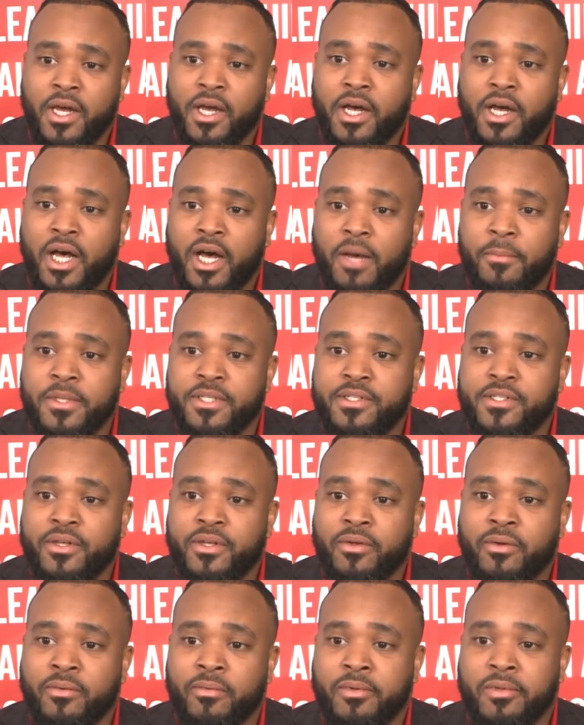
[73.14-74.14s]
And
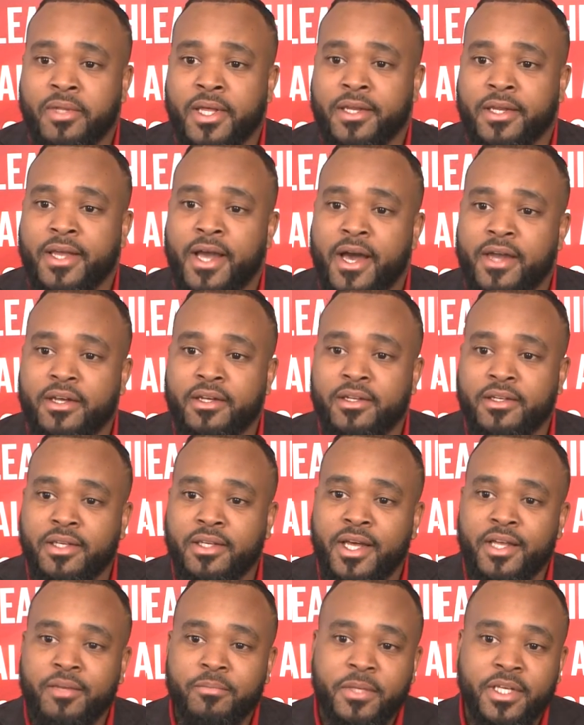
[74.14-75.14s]
so that kind of
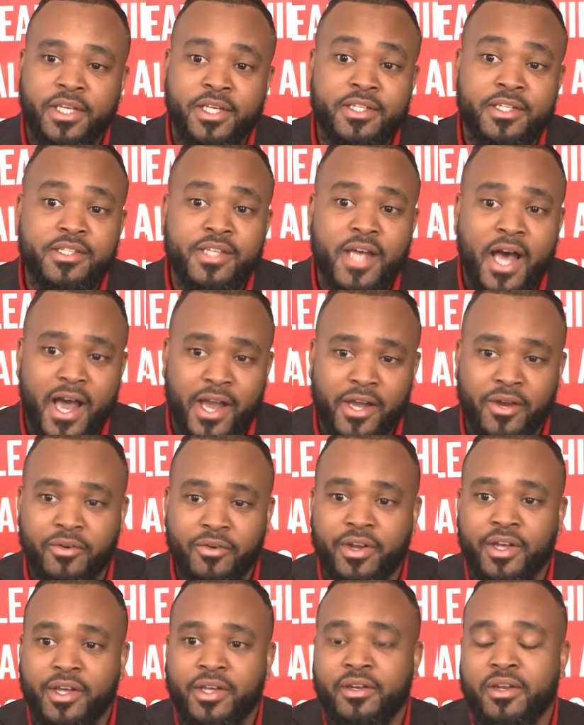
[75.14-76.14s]
led me into
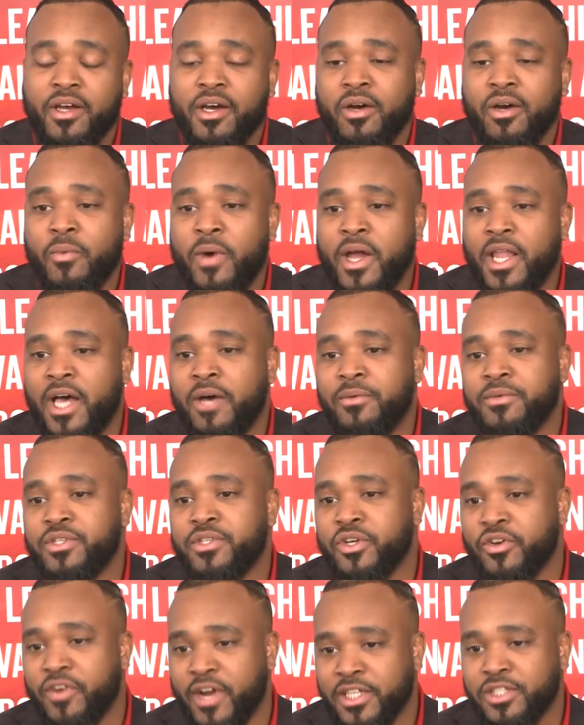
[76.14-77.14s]
higher ed while I was
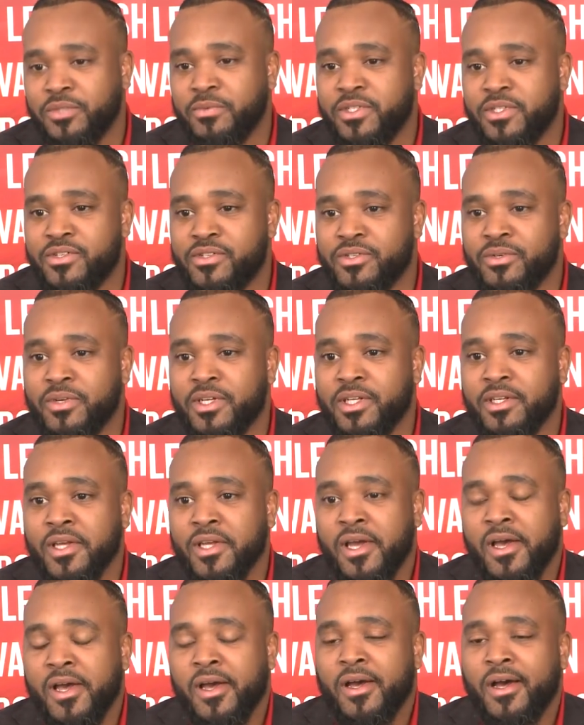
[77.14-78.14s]
a graduate student.
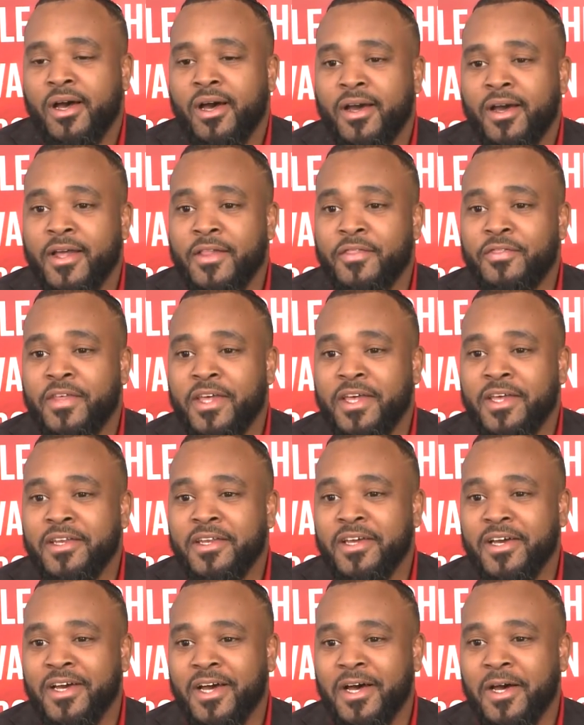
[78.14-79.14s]
And
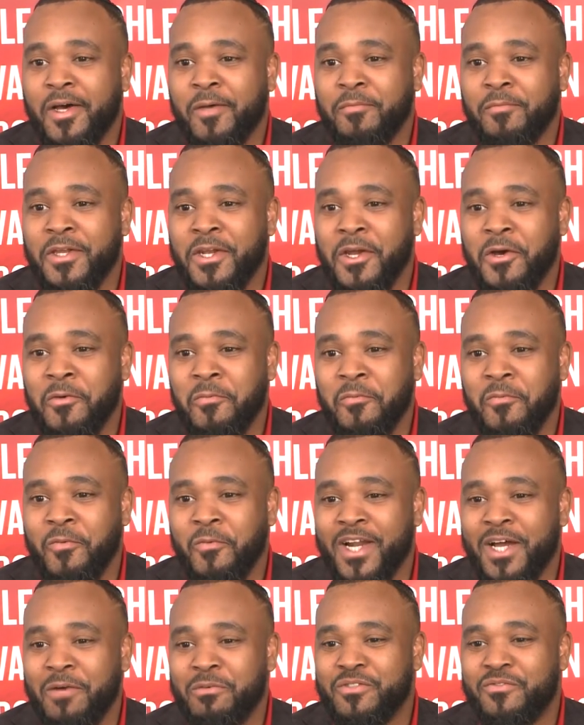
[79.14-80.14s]
then,
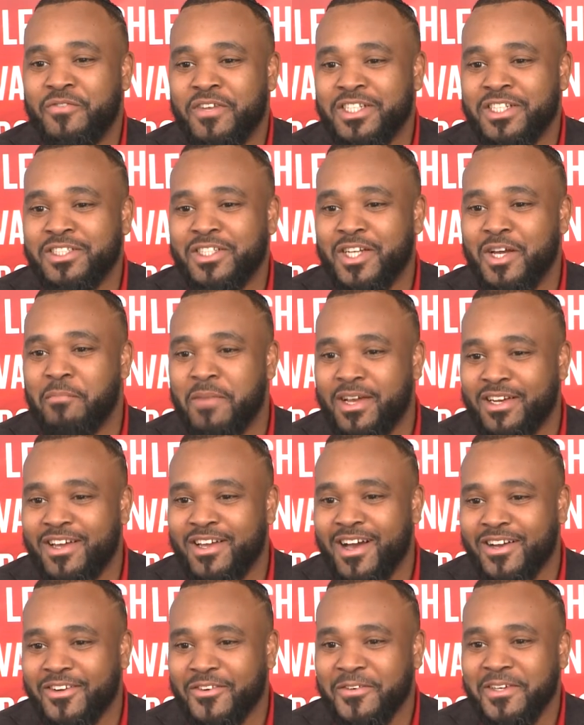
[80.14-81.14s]
when I was finishing up my
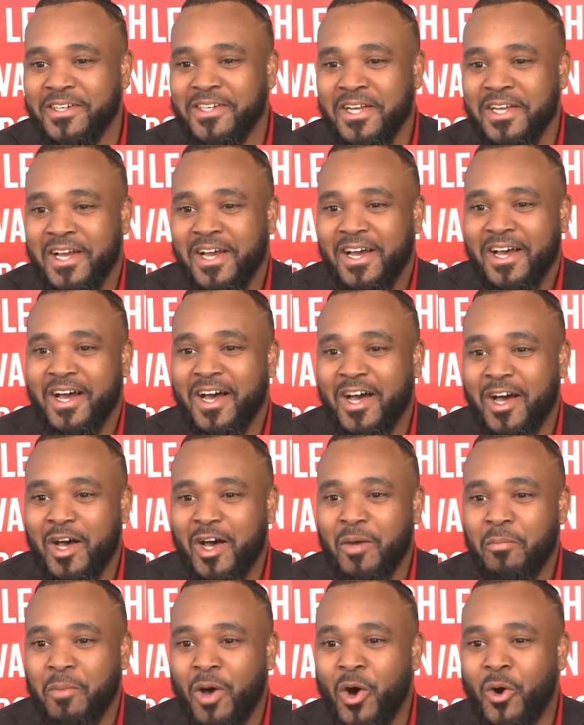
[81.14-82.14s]
doctorate,
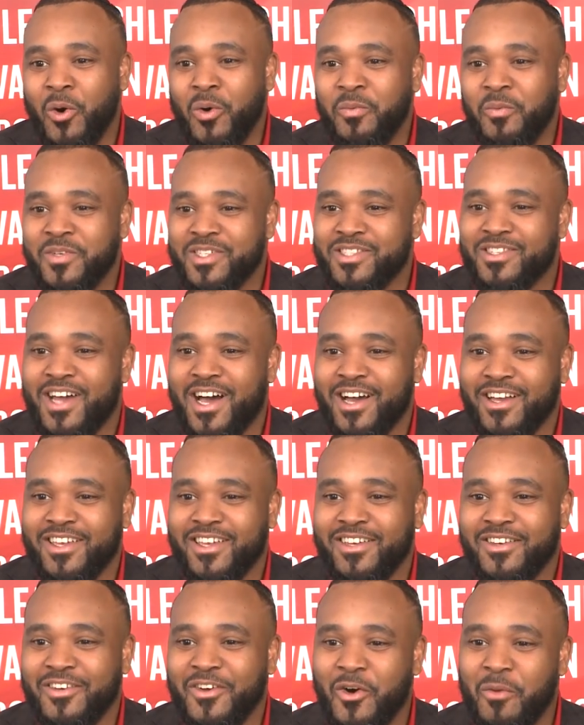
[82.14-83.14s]
home was
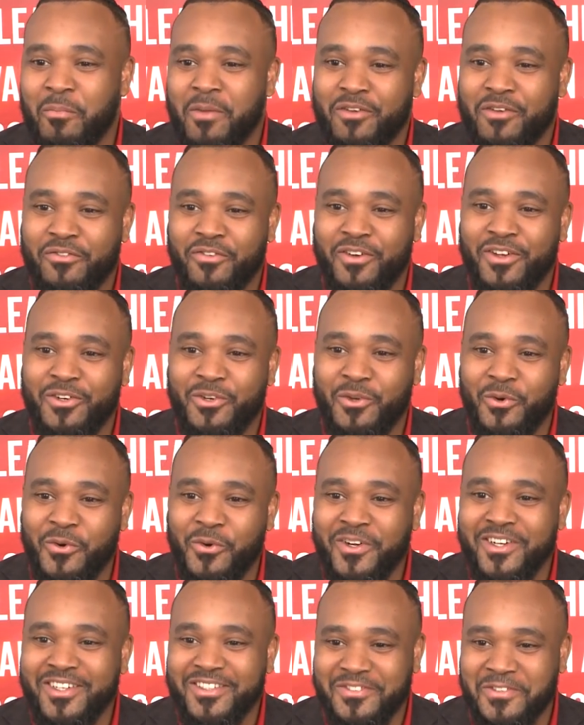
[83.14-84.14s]
knocking on my front
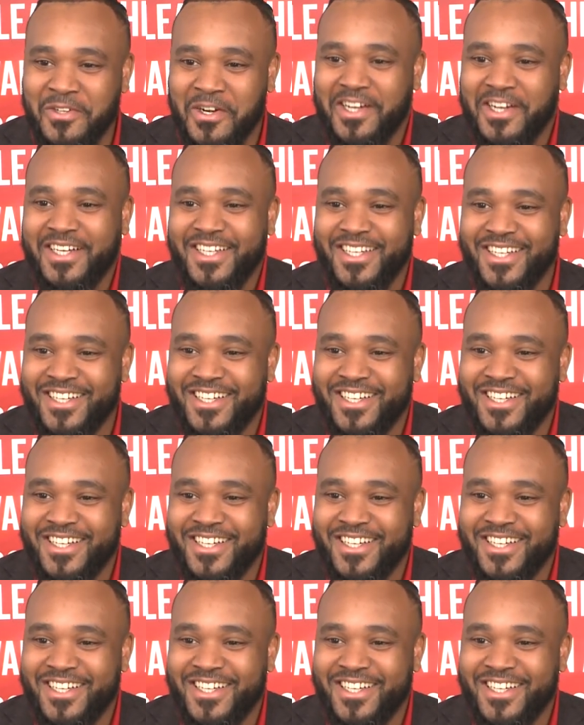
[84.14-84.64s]
door, right?